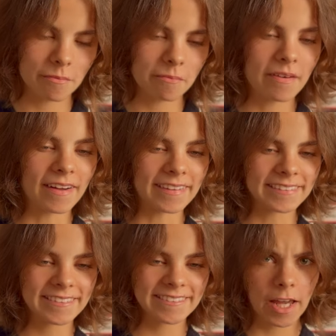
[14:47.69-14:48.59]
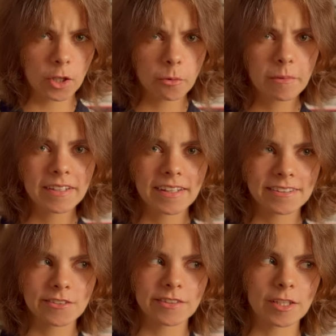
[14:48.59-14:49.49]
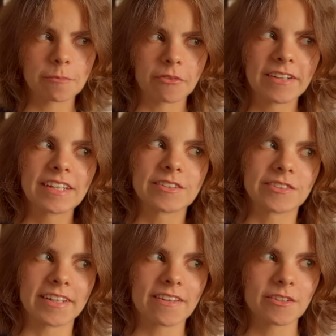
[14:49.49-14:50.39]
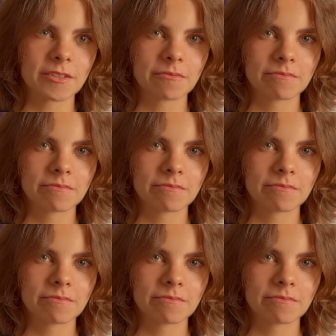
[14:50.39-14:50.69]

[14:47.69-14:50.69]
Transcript: but it will be nice to keep reading together.